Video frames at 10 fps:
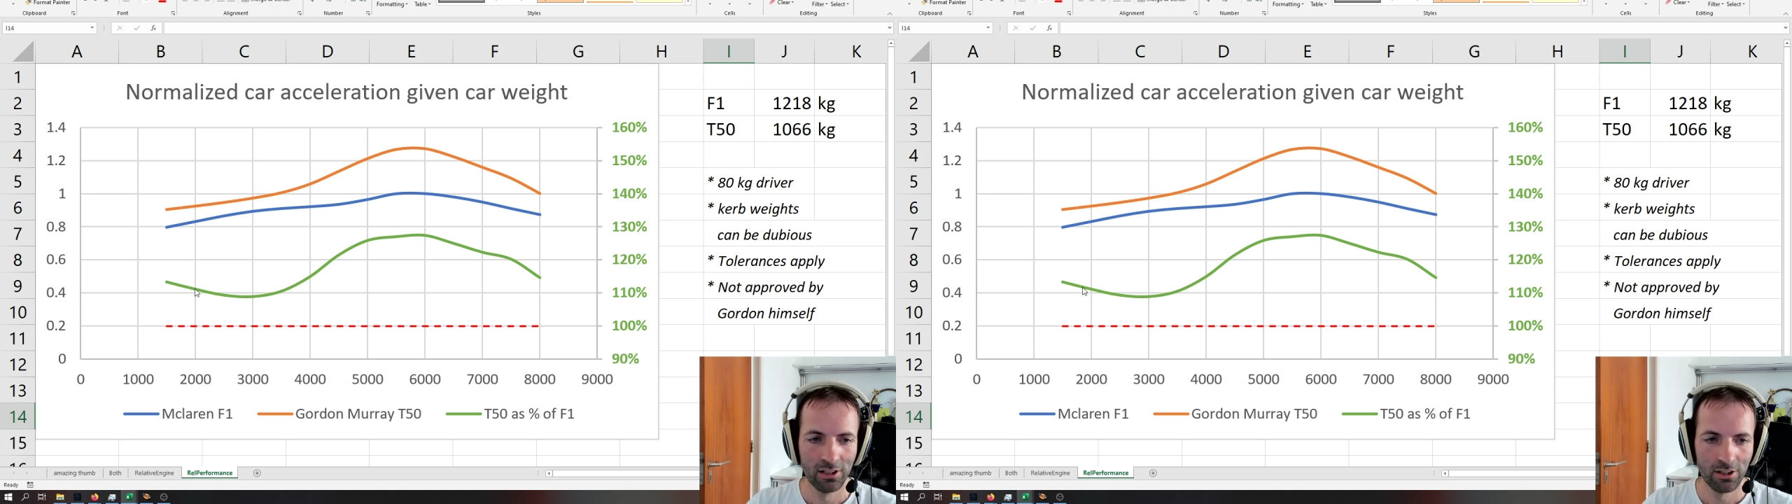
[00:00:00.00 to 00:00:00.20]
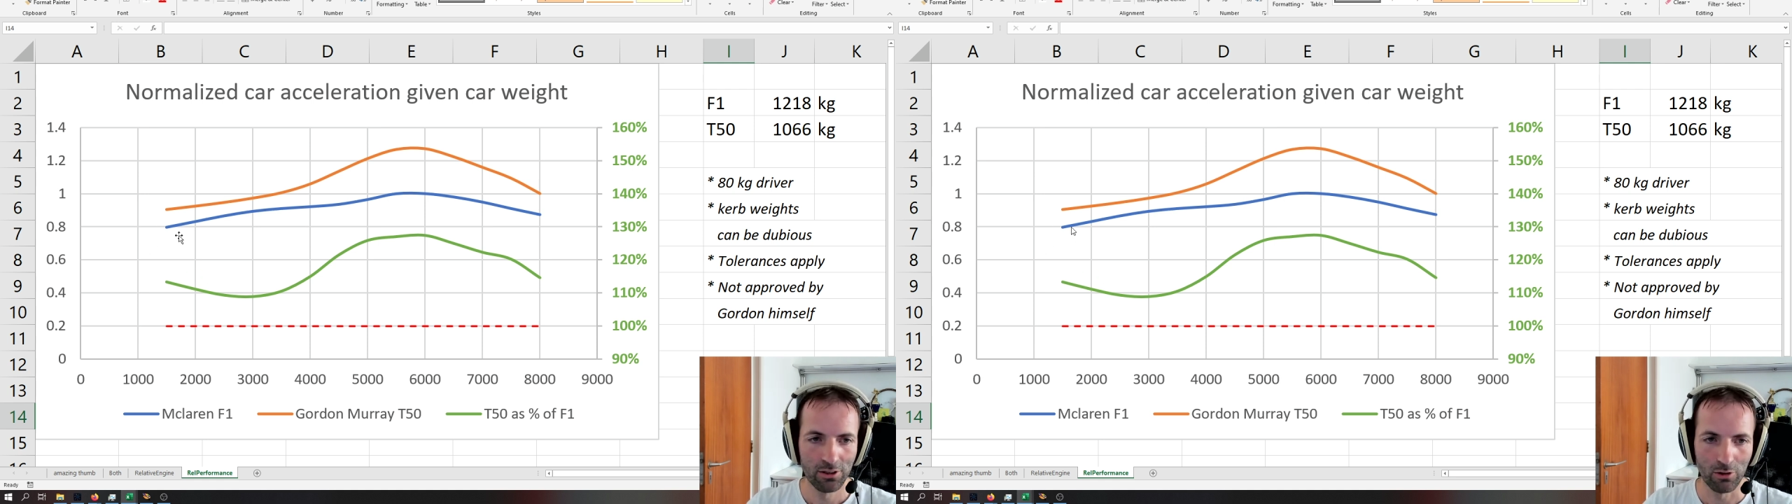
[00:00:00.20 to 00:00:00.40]

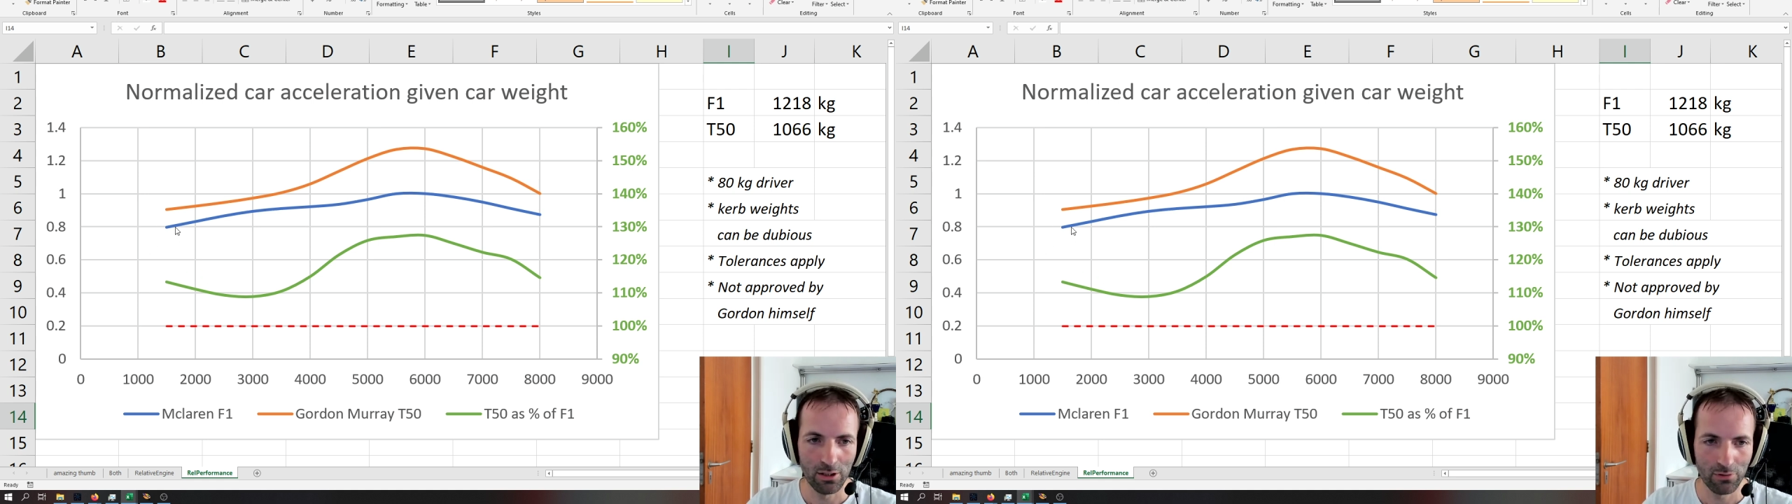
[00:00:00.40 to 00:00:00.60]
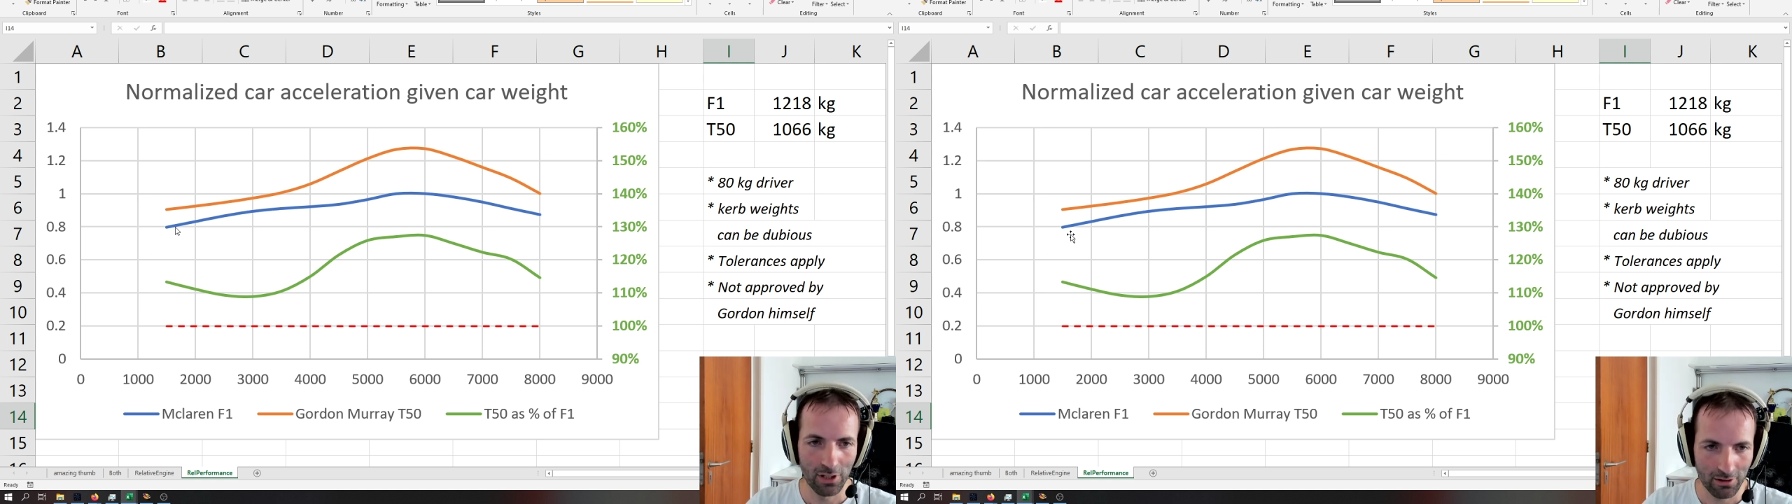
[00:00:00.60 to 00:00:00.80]
So
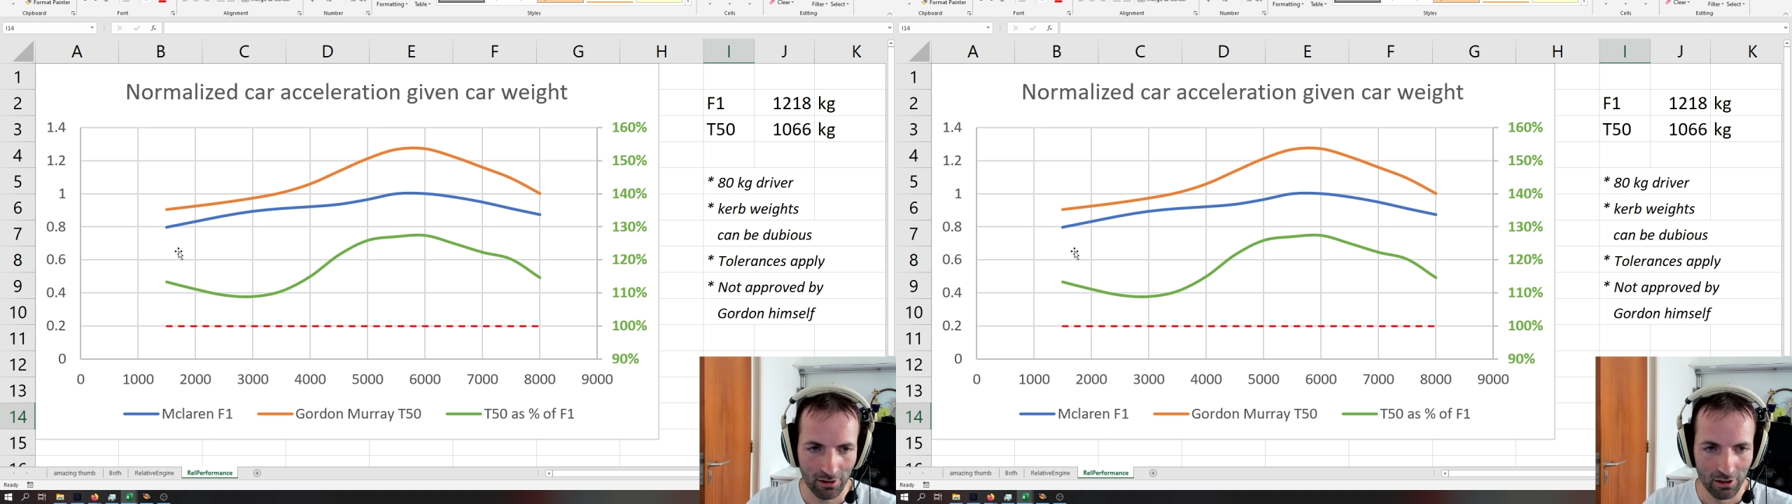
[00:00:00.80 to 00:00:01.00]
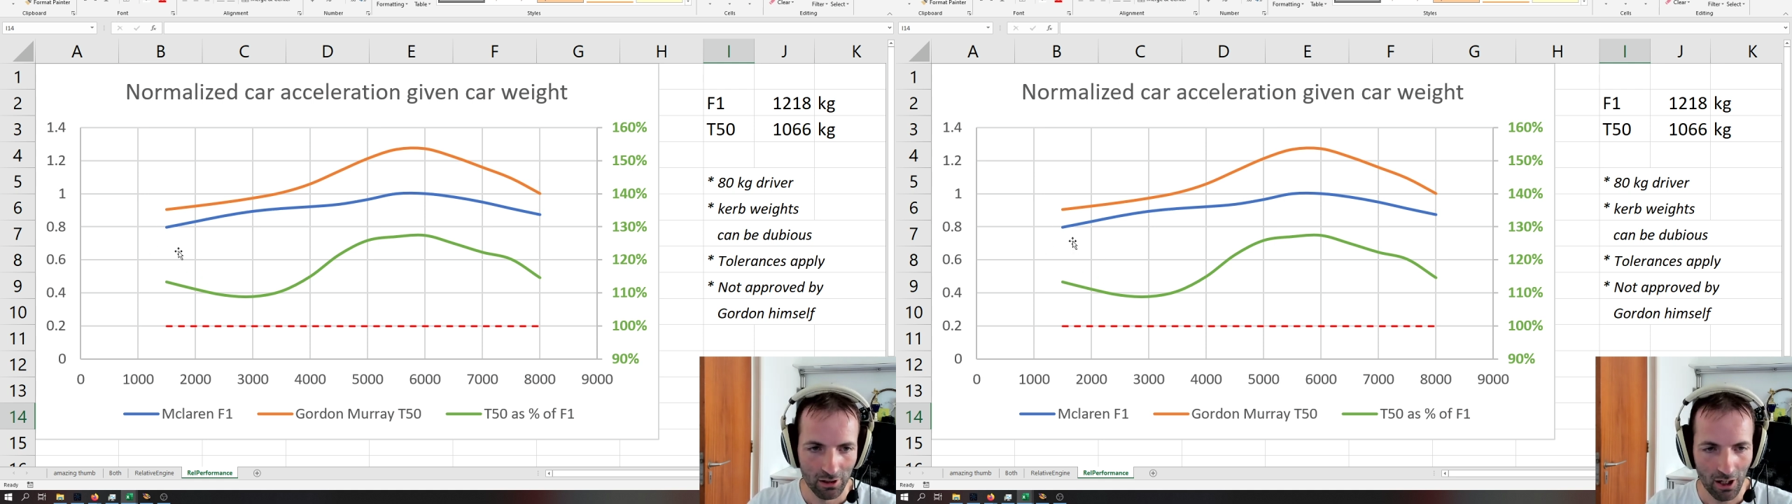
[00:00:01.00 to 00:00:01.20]
even at
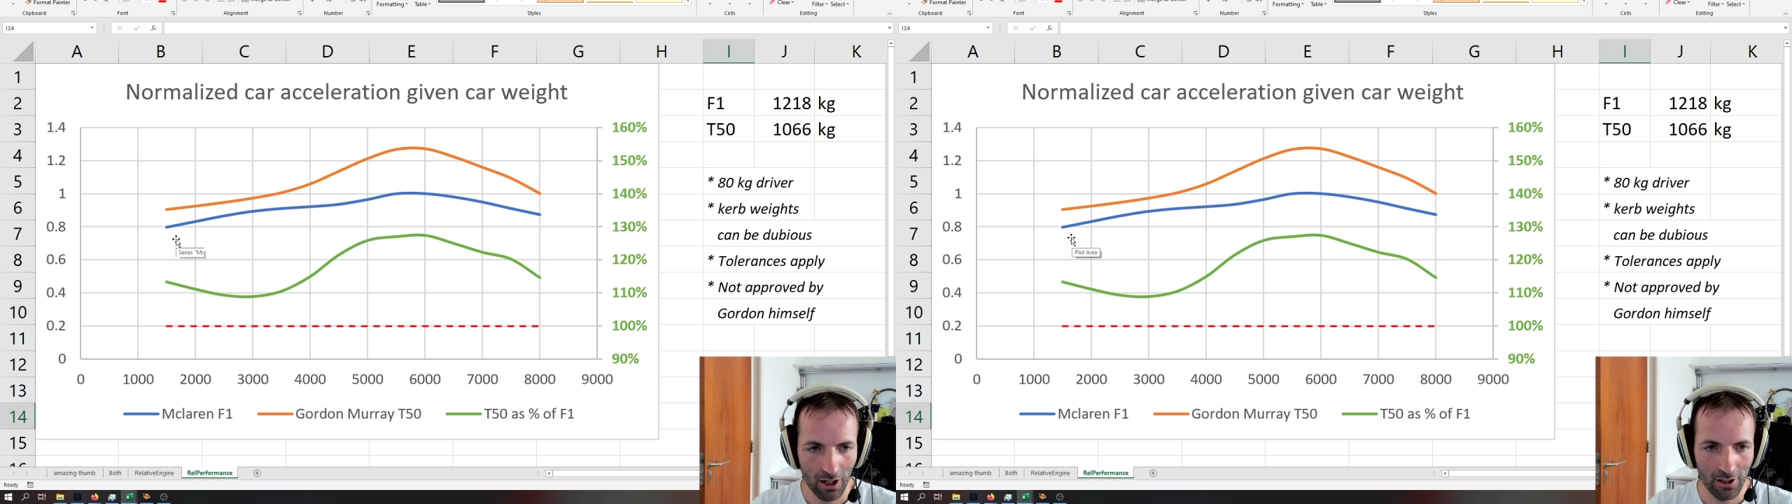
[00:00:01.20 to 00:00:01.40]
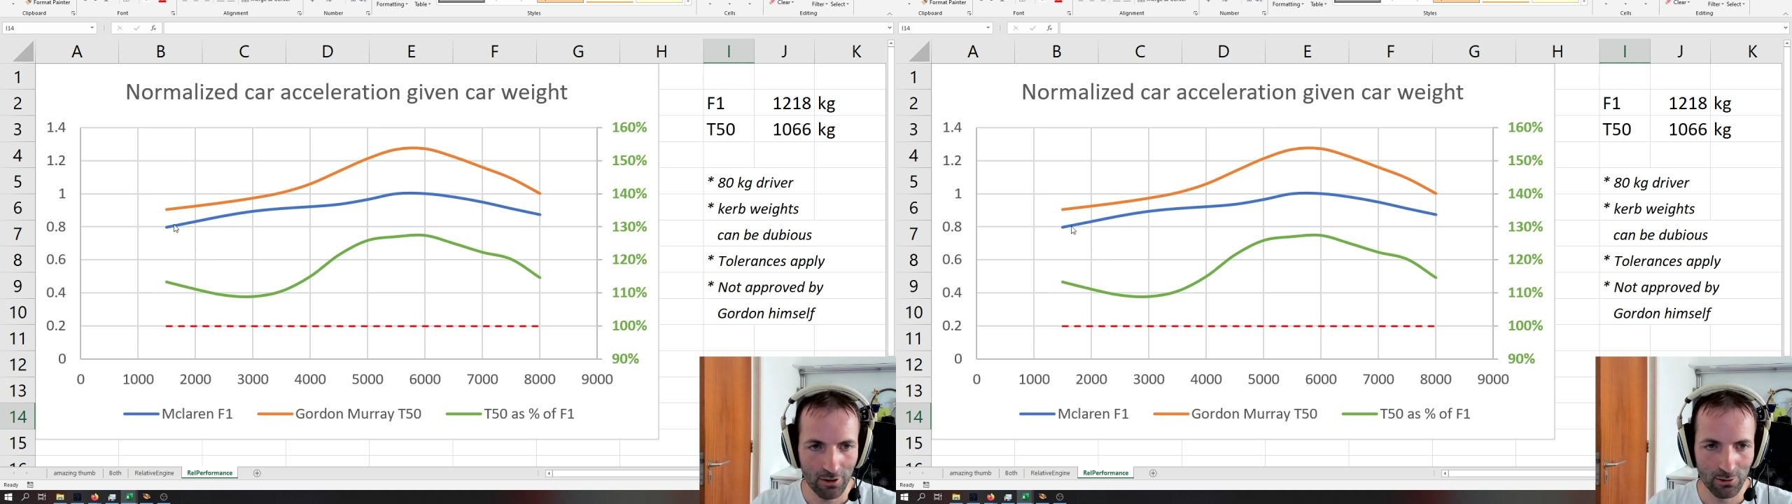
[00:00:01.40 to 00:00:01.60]

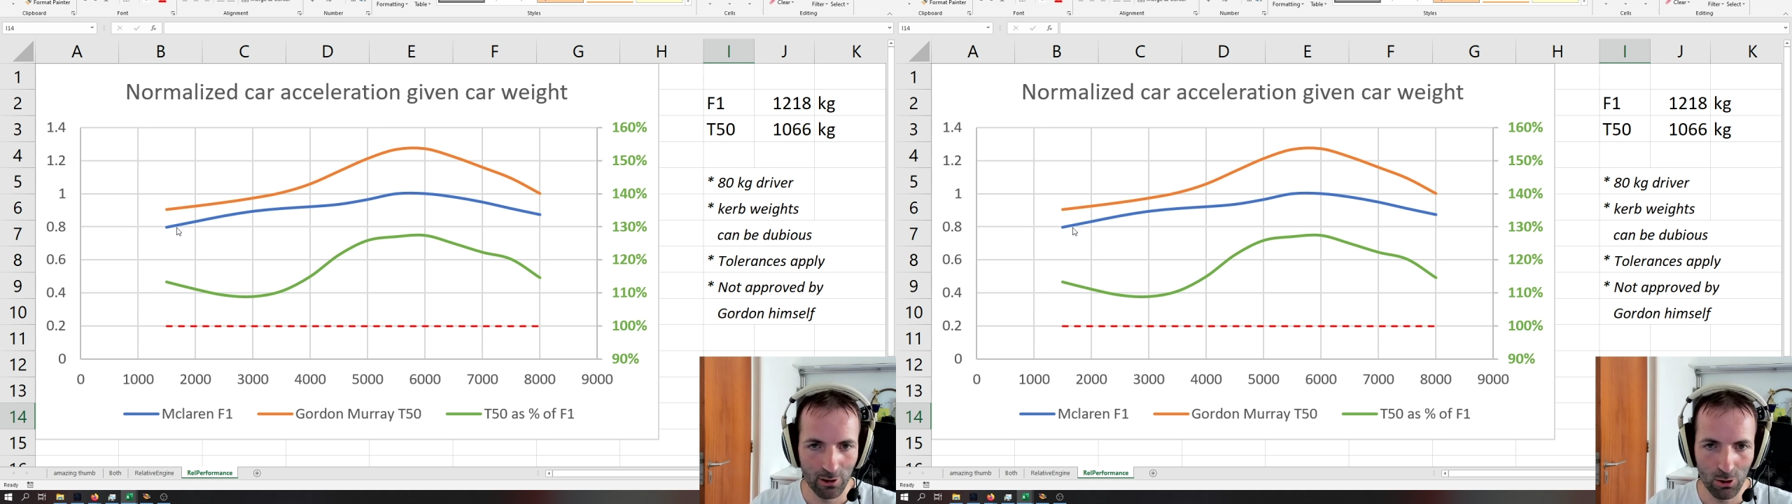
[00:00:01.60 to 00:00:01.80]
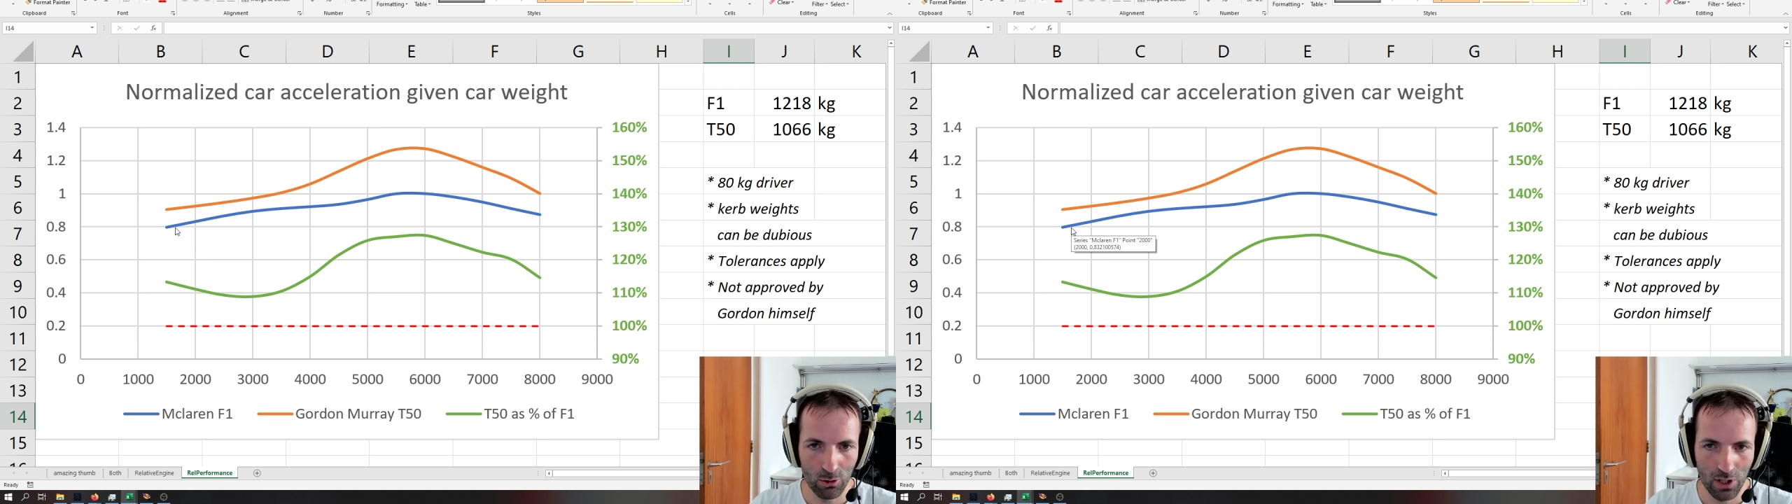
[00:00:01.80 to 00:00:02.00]
idle
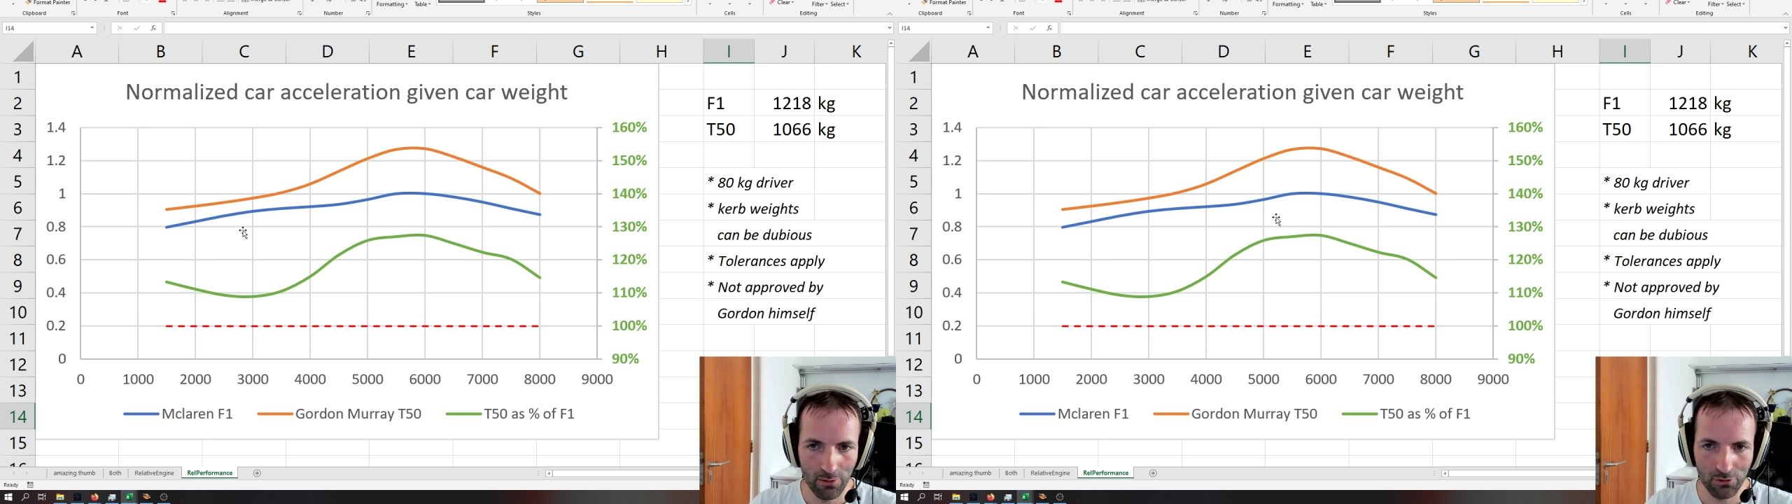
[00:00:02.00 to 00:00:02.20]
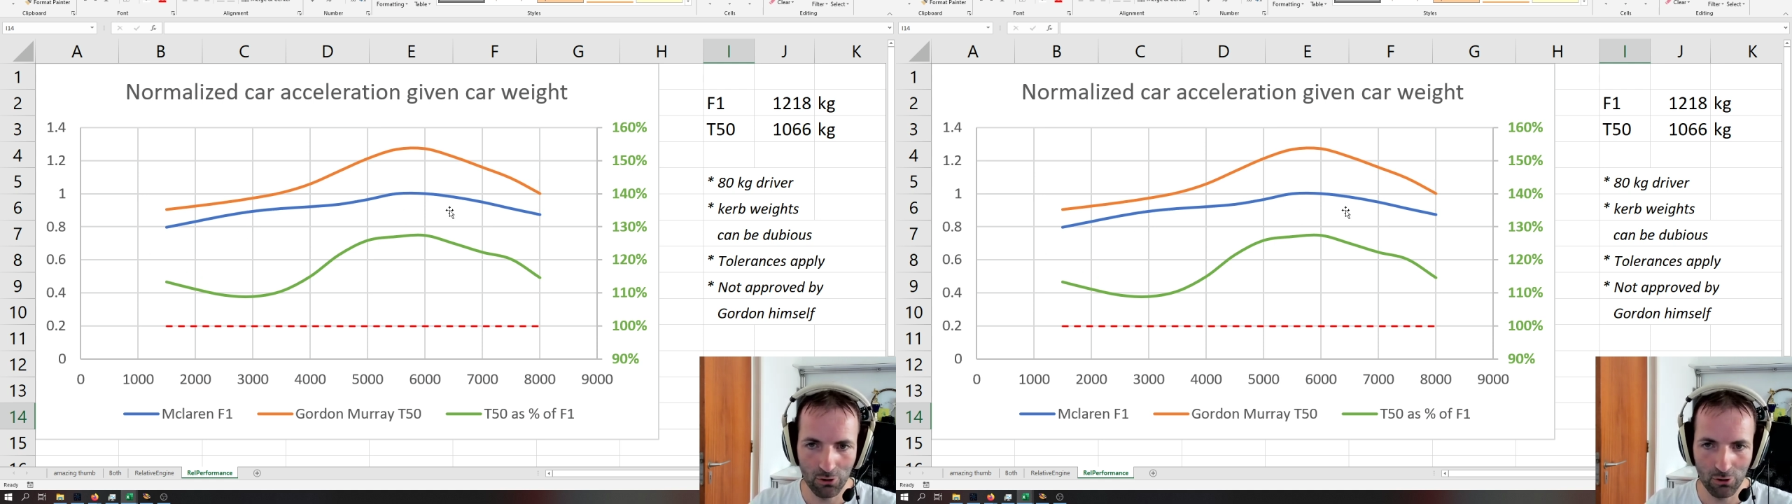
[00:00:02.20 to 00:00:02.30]
low revs,